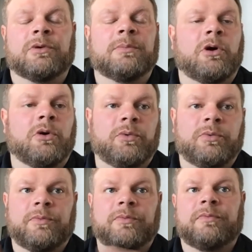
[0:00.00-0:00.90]
a remote,
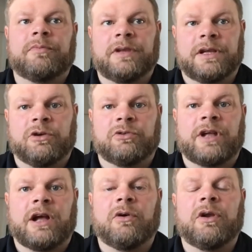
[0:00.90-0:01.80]
it goes
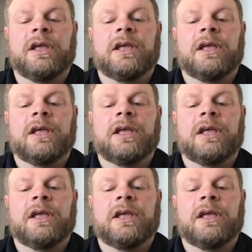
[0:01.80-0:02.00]
out.